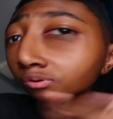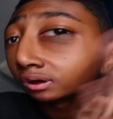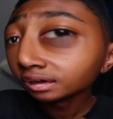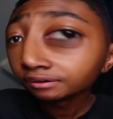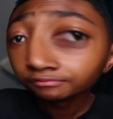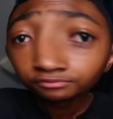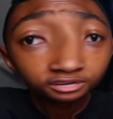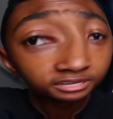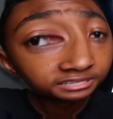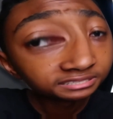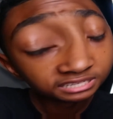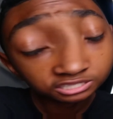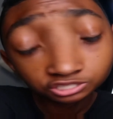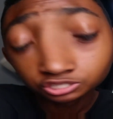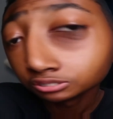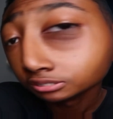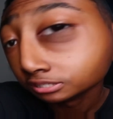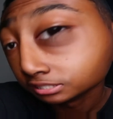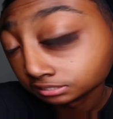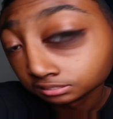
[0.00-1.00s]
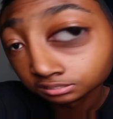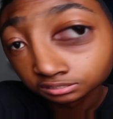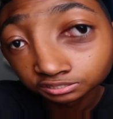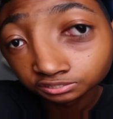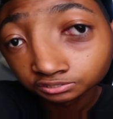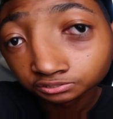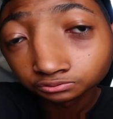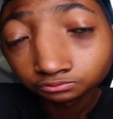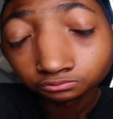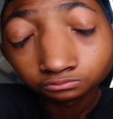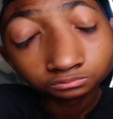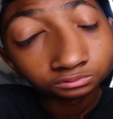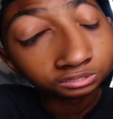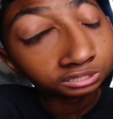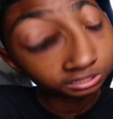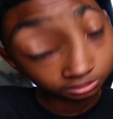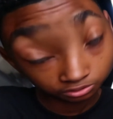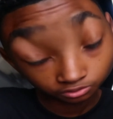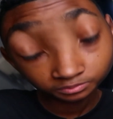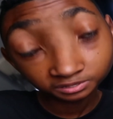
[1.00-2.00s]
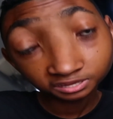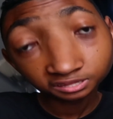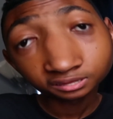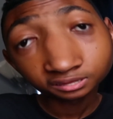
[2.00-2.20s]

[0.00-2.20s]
whatever it is that you listen to, it'll be